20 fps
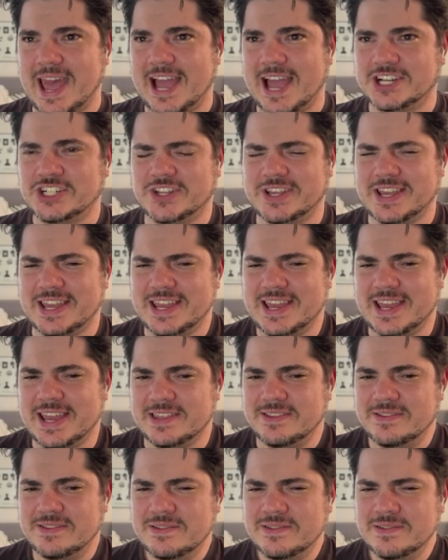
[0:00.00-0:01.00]
actually
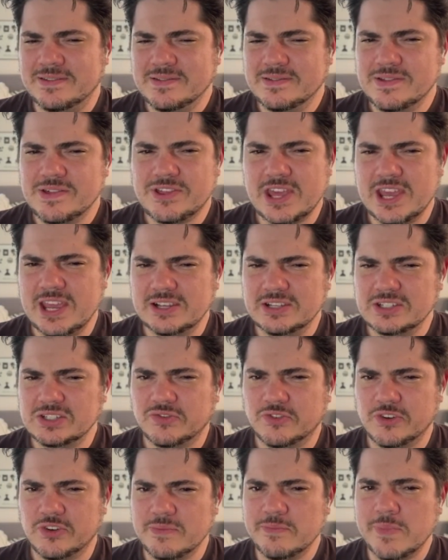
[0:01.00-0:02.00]
in
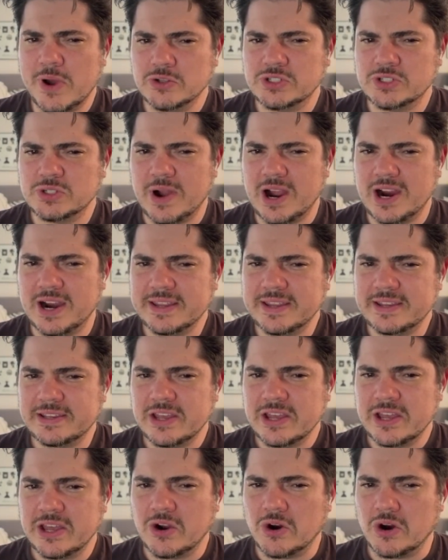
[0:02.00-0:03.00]
things for the most
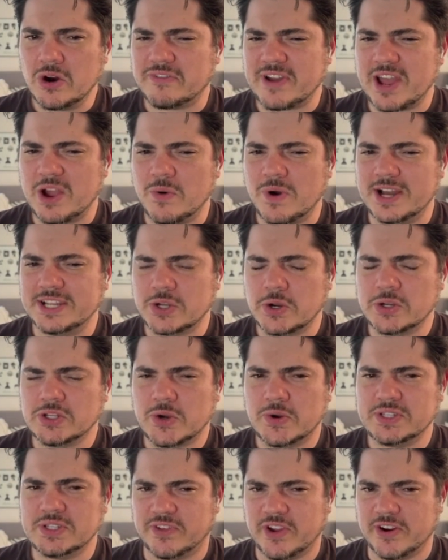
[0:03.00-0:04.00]
part, or if I was, it
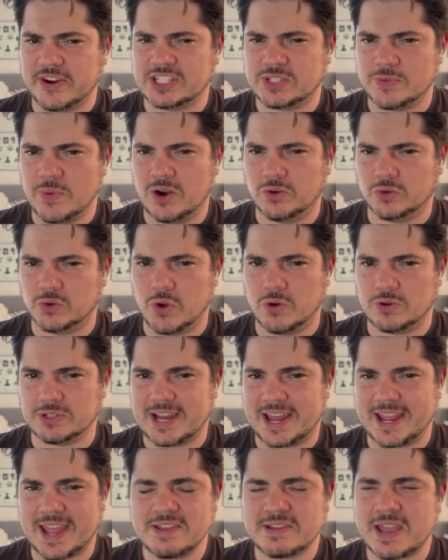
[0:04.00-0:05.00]
was always very small
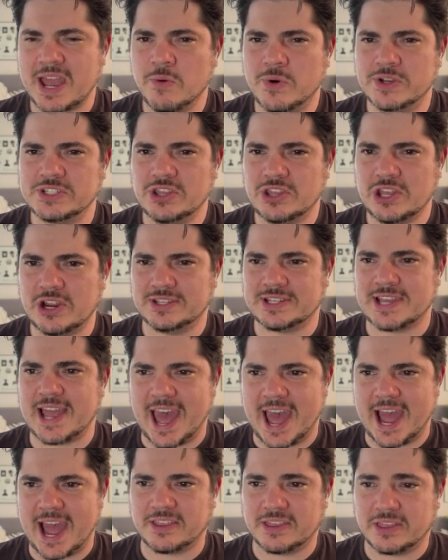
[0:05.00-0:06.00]
roles. Like I wasn't there
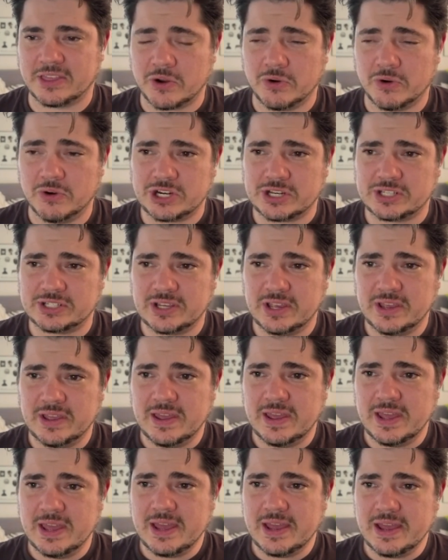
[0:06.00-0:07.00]
to act. There were just
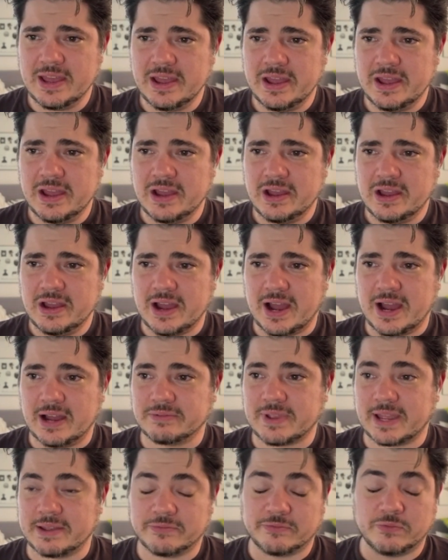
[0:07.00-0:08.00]

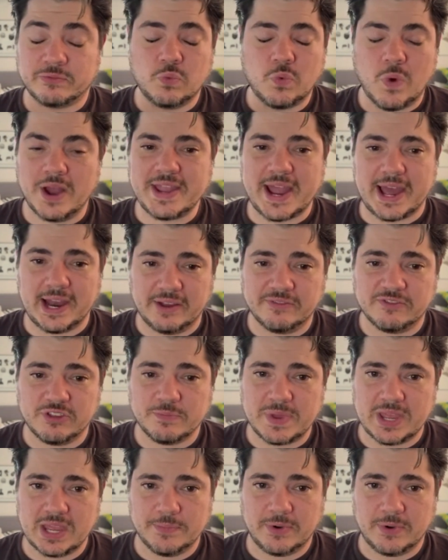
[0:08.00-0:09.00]
like, one. I loved
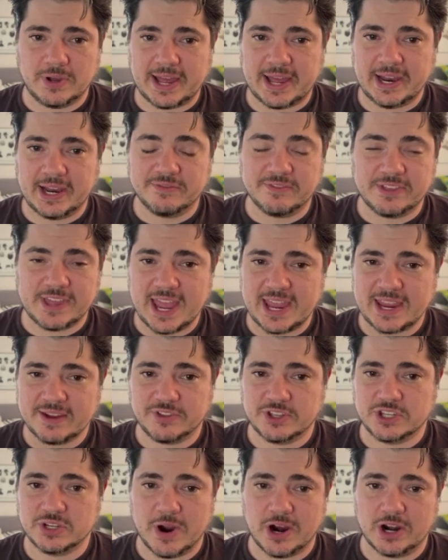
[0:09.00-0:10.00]
the people. I loved the head
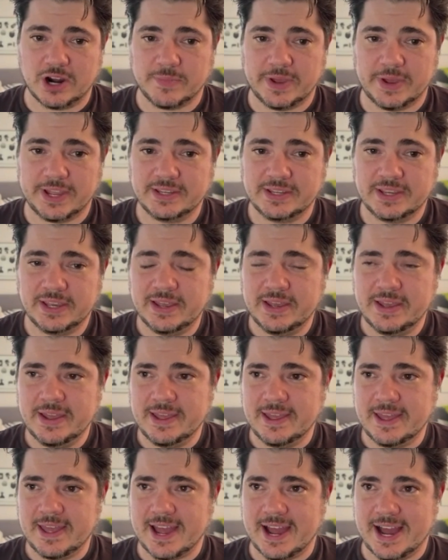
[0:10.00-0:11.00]
of the department,
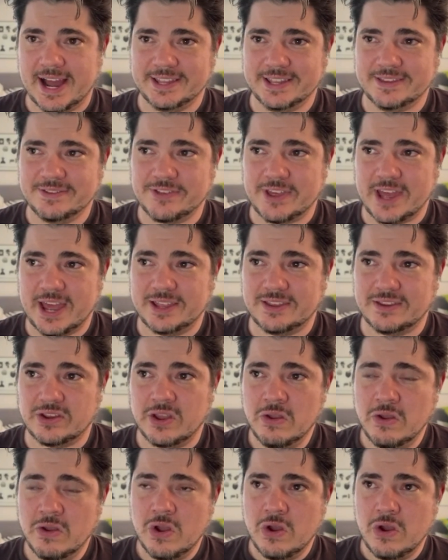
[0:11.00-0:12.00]
and
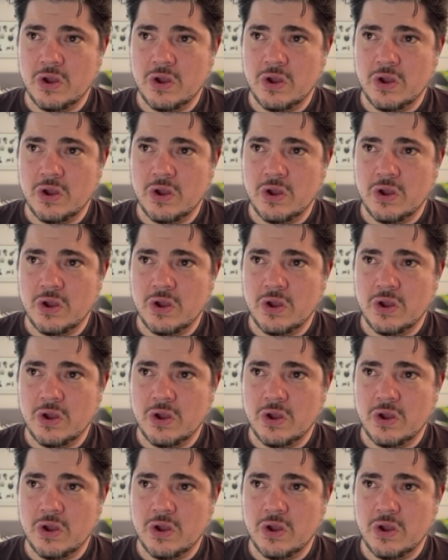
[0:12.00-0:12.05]
then